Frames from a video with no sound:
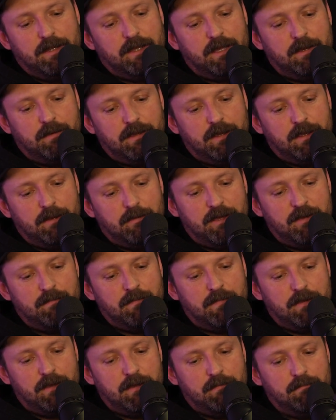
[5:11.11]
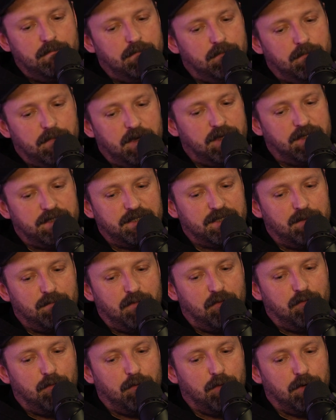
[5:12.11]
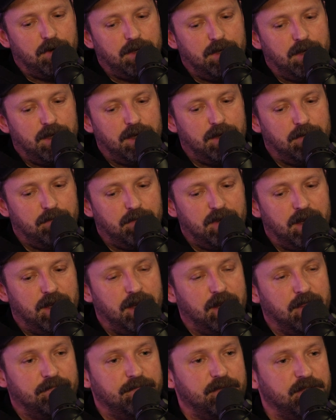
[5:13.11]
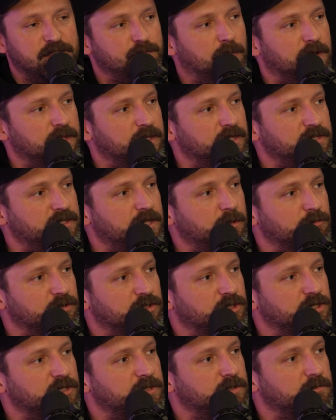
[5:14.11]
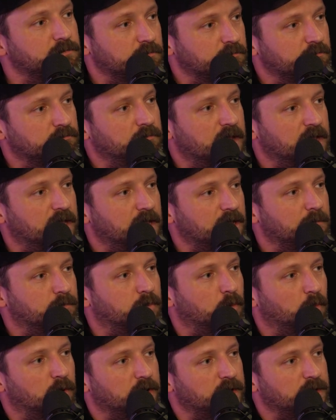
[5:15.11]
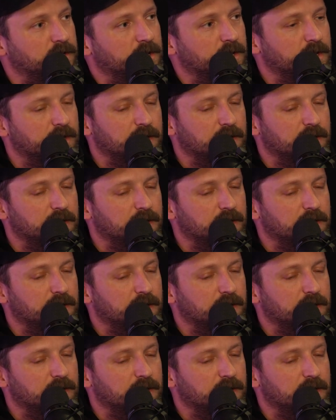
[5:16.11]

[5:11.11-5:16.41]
He said before he didn't mean any offense by this. He was just making a point